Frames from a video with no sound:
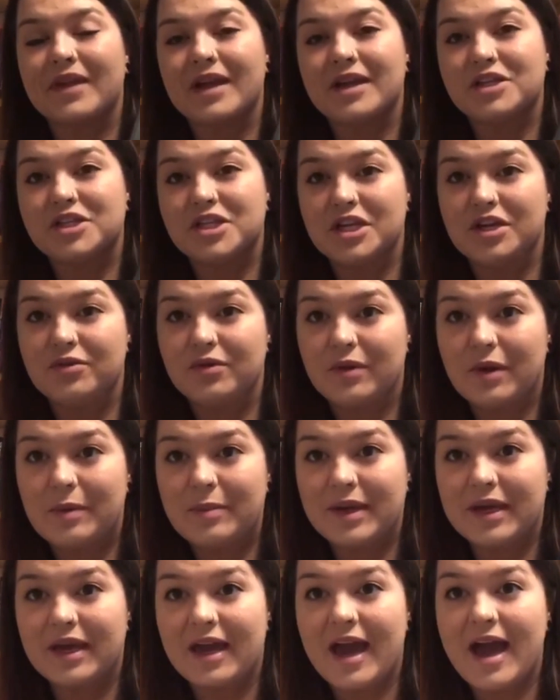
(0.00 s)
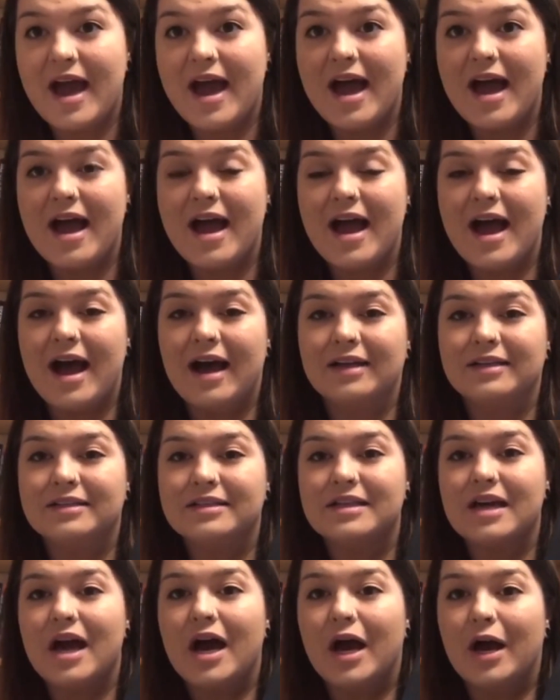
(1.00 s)
She grew up in care, and
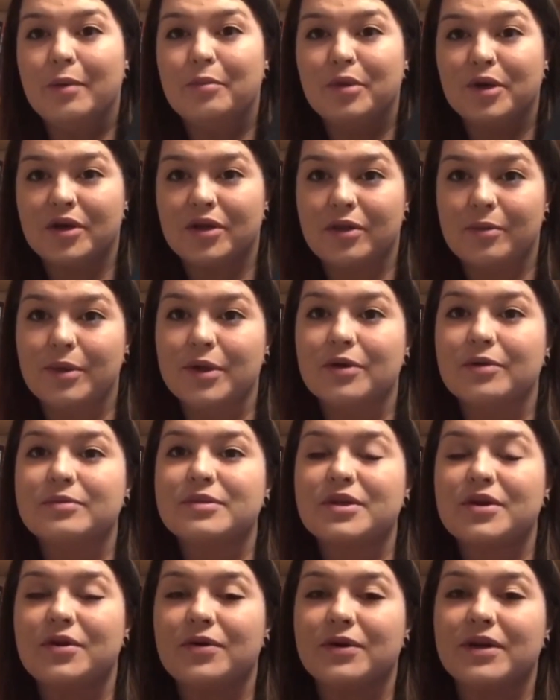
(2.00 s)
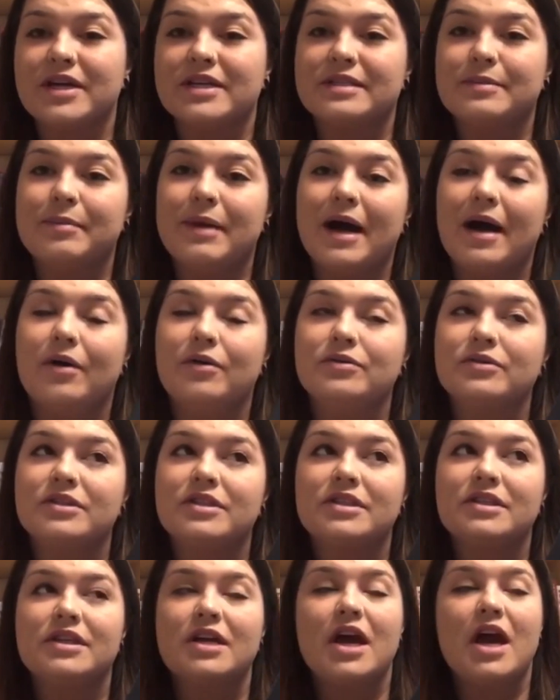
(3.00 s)
her book The Panopticon is
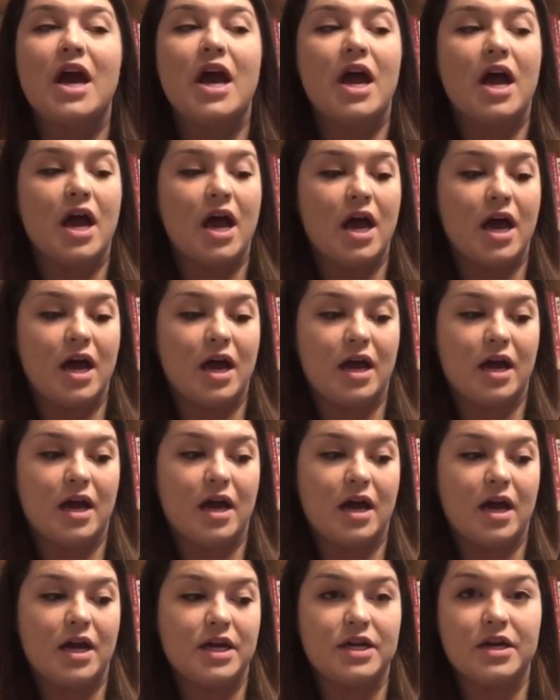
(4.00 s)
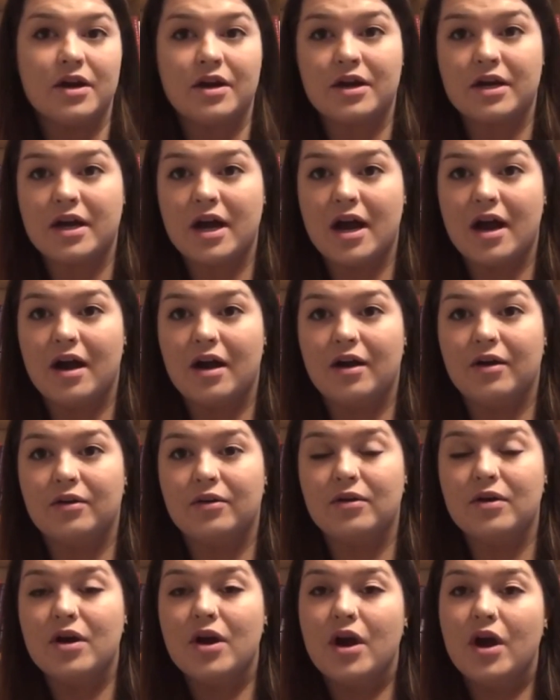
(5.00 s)
about a young
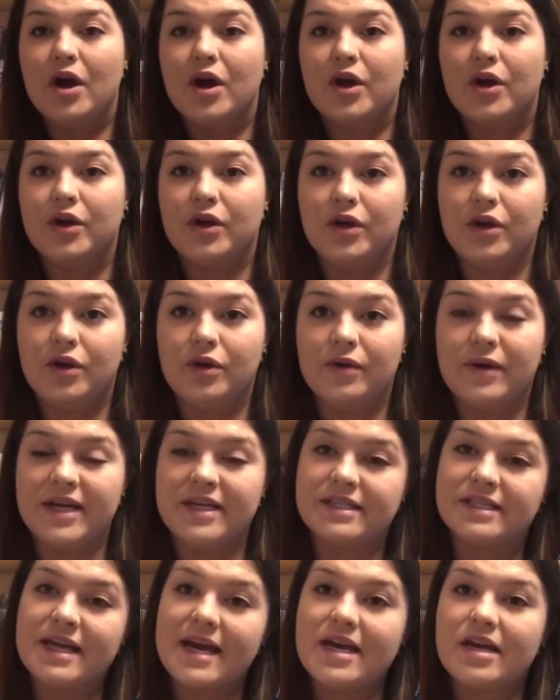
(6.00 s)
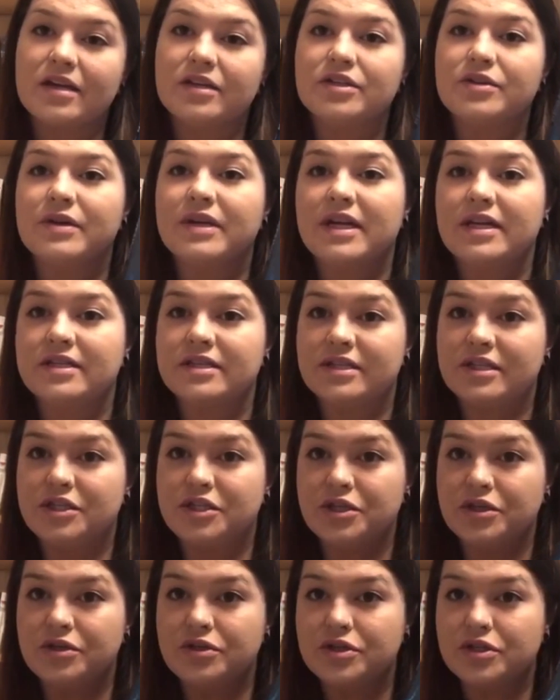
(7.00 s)
girl who is taken to an
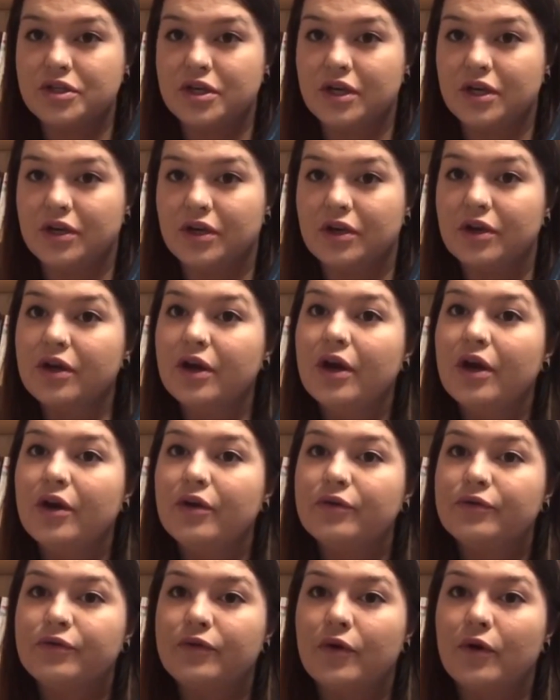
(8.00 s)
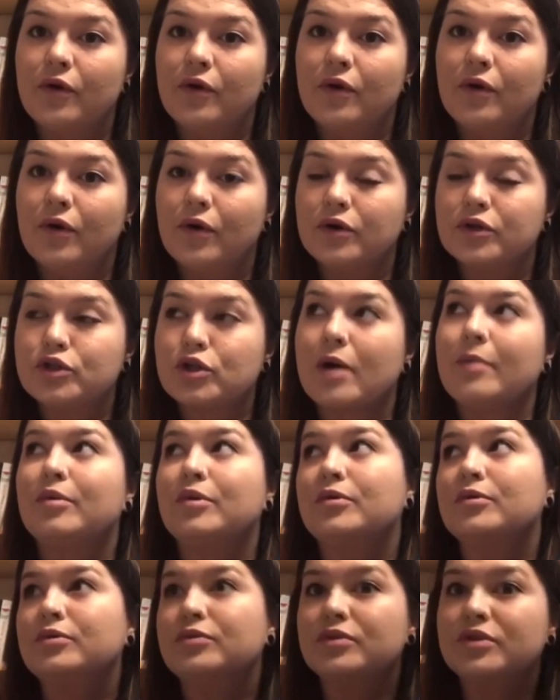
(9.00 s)
institution for
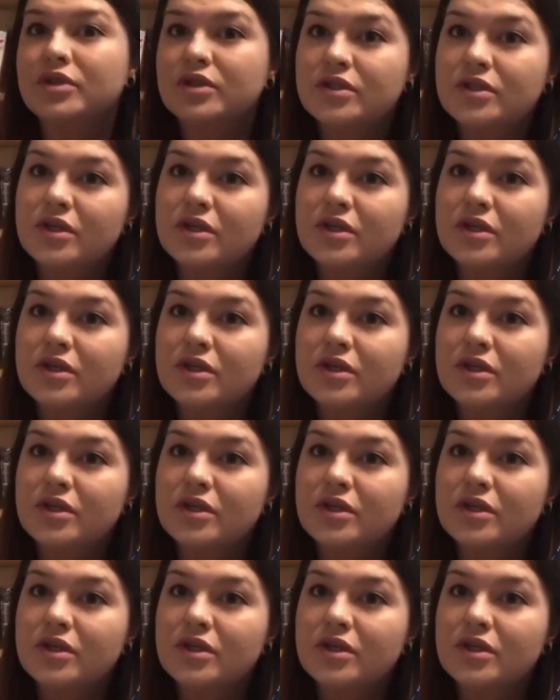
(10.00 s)
troubled,